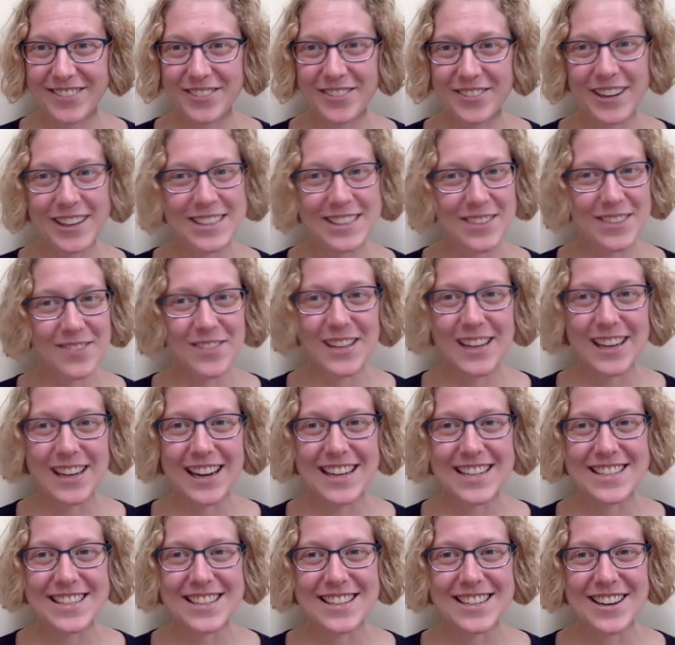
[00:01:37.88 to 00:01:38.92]
something I
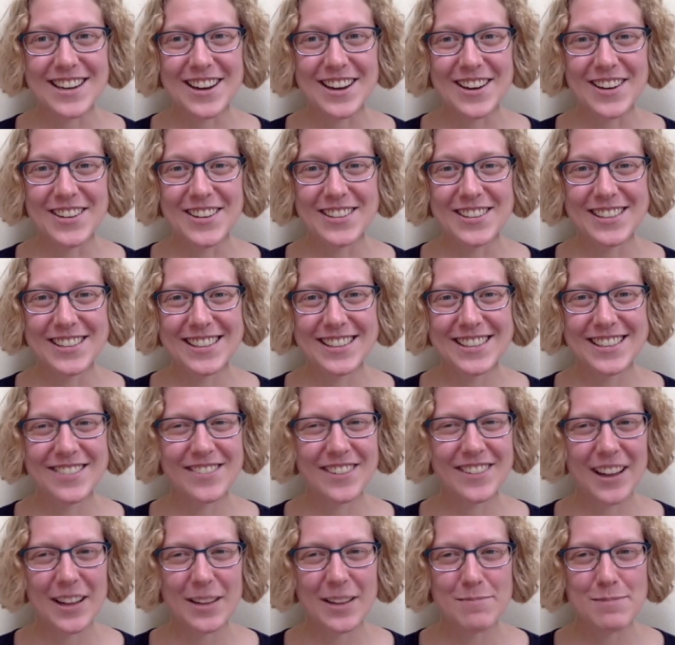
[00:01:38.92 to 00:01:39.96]
should know,
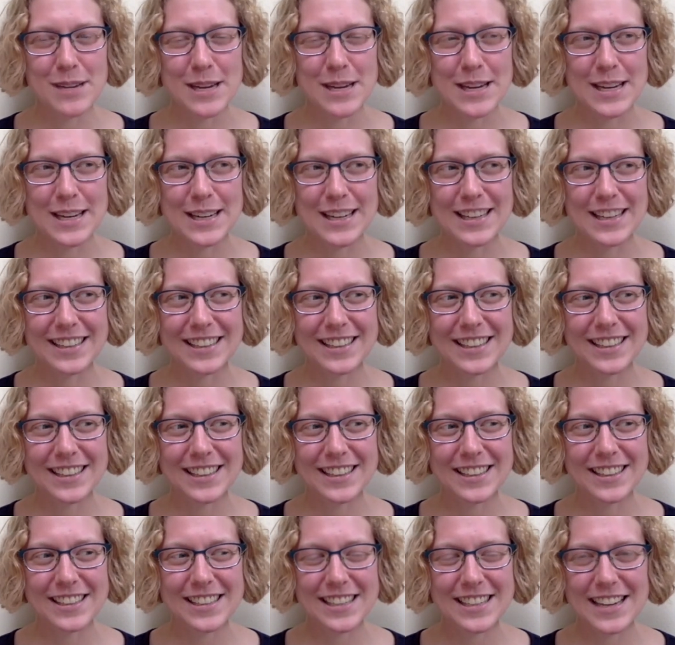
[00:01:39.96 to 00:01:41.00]
Developing
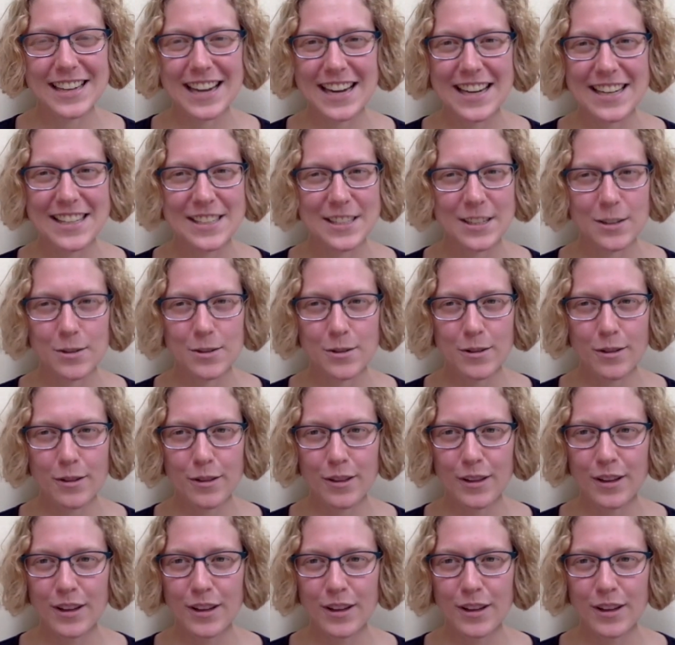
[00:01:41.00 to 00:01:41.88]
Today's Youth.